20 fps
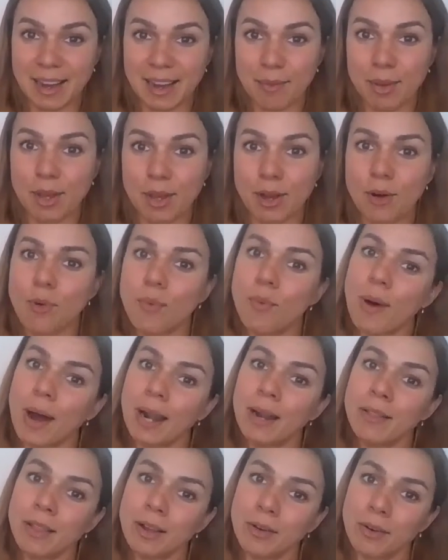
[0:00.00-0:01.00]
And we go,
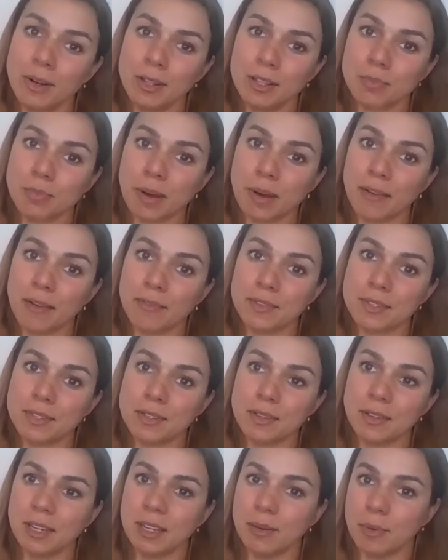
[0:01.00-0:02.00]
why are they going to this private
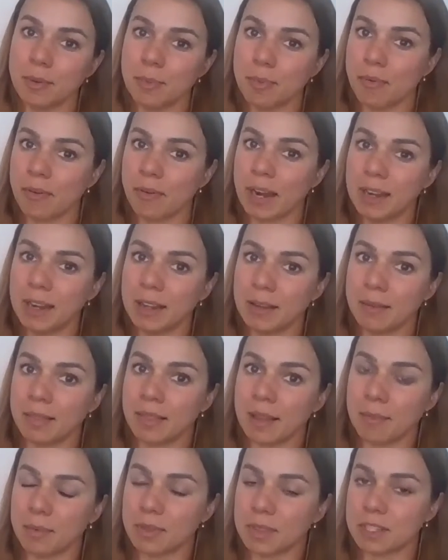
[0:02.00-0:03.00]
facility? We
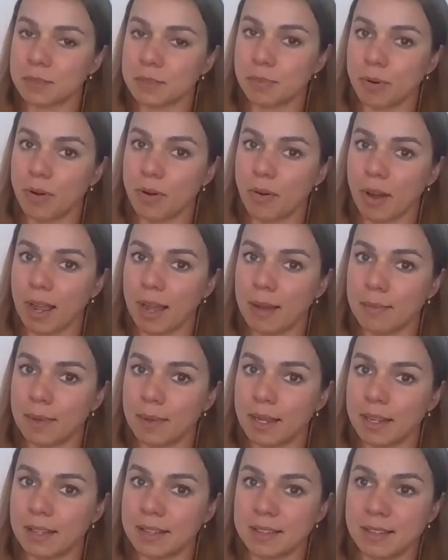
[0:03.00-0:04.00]
provided them with this
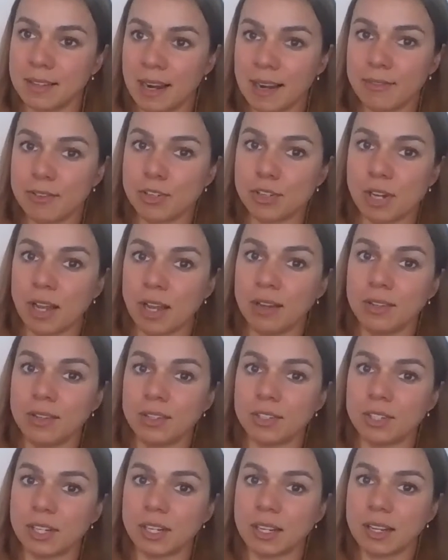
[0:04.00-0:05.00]
program, and it's not even
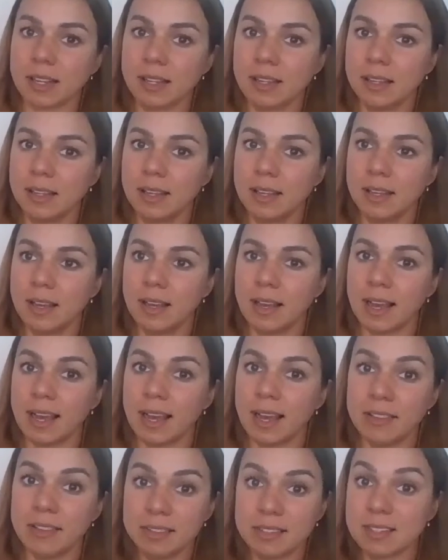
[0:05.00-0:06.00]
challenging.
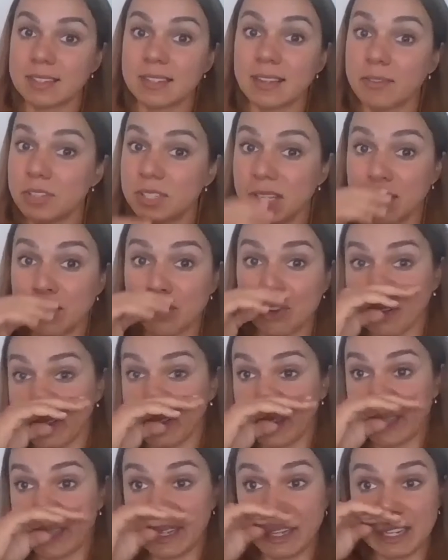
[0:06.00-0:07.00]
And this is a
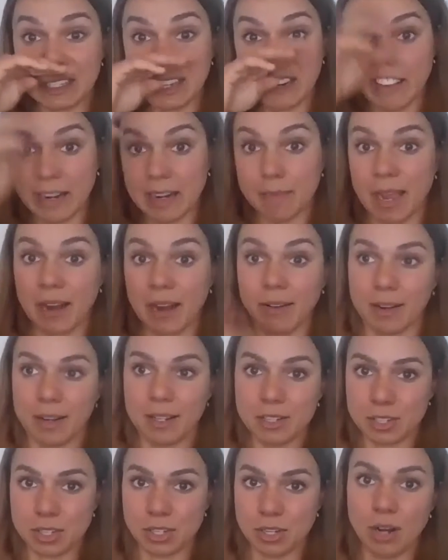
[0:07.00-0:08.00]
seventeen-year-old that doesn't have any background.
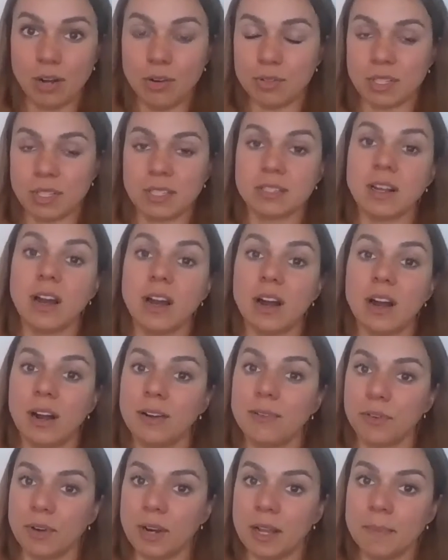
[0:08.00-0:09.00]
He just knows it's not
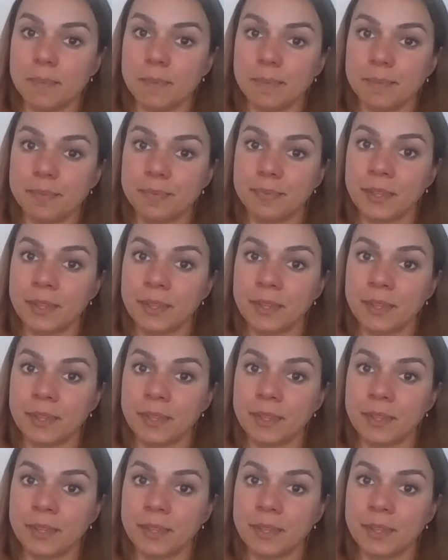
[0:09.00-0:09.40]
hard for him.